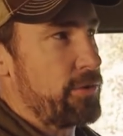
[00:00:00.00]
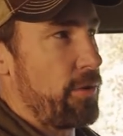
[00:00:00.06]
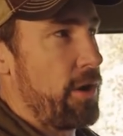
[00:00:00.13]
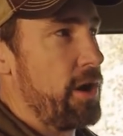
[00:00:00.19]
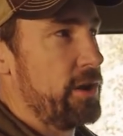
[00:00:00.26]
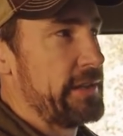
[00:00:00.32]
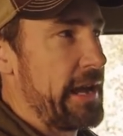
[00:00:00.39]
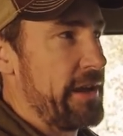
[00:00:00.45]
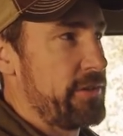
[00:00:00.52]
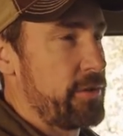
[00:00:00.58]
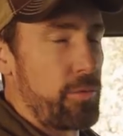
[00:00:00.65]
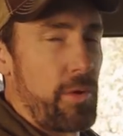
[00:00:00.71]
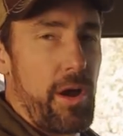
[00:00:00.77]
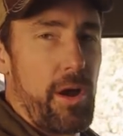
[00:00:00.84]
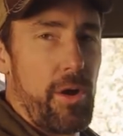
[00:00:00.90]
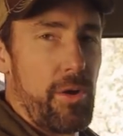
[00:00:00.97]
crawl down the
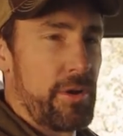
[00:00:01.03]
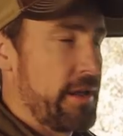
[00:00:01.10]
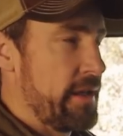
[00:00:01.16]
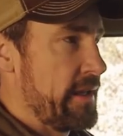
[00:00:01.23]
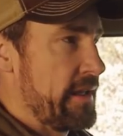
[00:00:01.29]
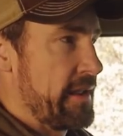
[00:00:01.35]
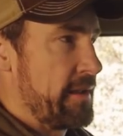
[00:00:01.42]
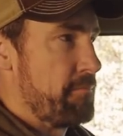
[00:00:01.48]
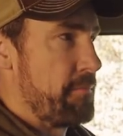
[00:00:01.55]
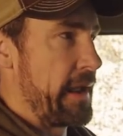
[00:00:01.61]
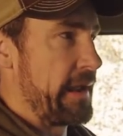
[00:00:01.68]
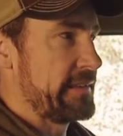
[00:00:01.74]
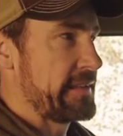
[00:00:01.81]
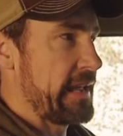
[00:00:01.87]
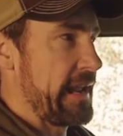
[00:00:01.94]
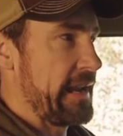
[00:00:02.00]
road
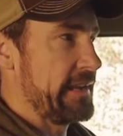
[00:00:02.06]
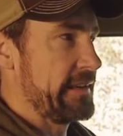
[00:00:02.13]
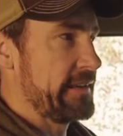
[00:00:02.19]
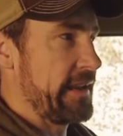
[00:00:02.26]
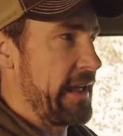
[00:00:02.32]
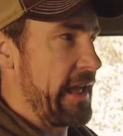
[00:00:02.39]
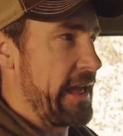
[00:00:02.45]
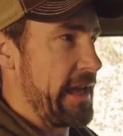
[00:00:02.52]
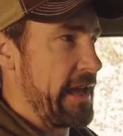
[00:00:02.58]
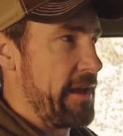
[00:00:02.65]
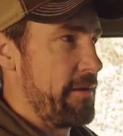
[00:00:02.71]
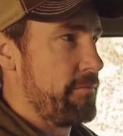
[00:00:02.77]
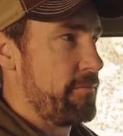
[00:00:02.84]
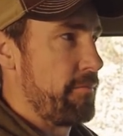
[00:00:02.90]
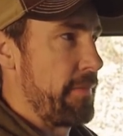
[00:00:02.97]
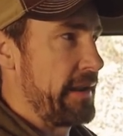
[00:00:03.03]
maintain
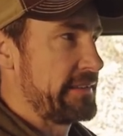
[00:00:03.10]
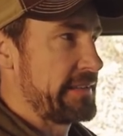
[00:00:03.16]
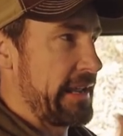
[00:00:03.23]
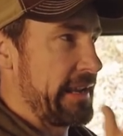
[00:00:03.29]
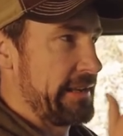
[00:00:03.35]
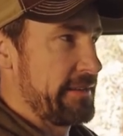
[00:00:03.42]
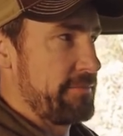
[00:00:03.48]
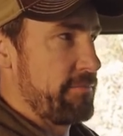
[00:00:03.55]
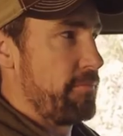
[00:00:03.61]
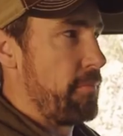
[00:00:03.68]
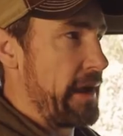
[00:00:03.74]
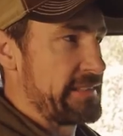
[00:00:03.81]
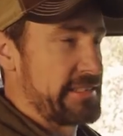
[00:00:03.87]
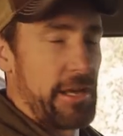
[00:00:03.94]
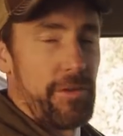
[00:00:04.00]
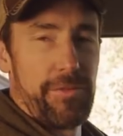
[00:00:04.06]
uh, maintain
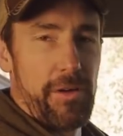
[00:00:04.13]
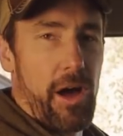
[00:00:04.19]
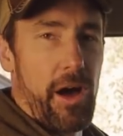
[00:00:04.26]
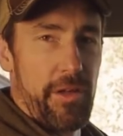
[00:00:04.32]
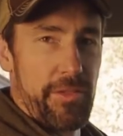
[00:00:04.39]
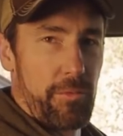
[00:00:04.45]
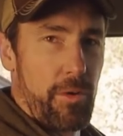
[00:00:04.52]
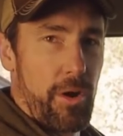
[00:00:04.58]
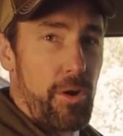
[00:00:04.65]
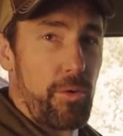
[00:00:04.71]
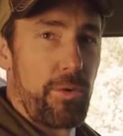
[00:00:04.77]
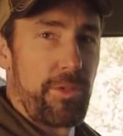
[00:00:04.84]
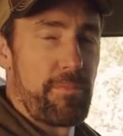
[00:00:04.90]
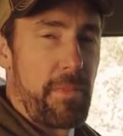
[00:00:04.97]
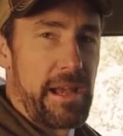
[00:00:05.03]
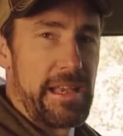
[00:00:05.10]
myself on the road
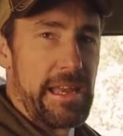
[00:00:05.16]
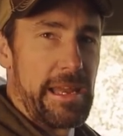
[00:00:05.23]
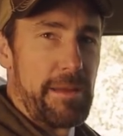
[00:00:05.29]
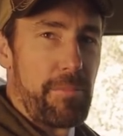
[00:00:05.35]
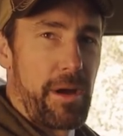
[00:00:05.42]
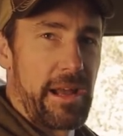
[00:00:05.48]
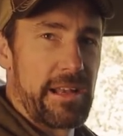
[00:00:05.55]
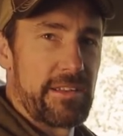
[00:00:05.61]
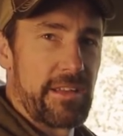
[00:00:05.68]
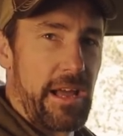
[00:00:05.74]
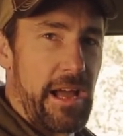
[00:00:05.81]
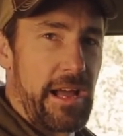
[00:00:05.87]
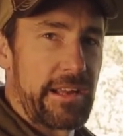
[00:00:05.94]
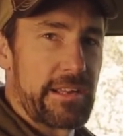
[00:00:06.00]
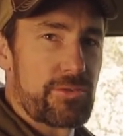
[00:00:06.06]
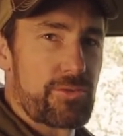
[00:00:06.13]
with my knee by
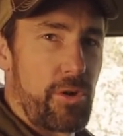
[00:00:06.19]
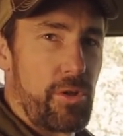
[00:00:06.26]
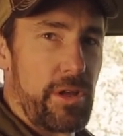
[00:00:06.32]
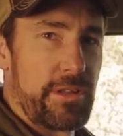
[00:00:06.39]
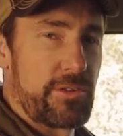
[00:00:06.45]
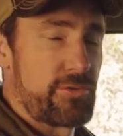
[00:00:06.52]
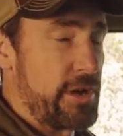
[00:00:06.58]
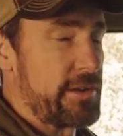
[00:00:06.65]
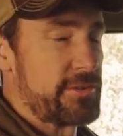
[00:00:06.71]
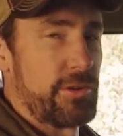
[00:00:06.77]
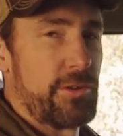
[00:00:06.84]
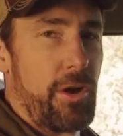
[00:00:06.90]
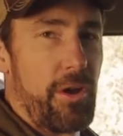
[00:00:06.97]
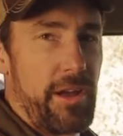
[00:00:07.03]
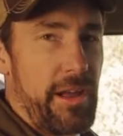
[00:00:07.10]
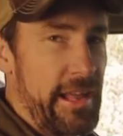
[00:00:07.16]
uh, controlling the truck. So don't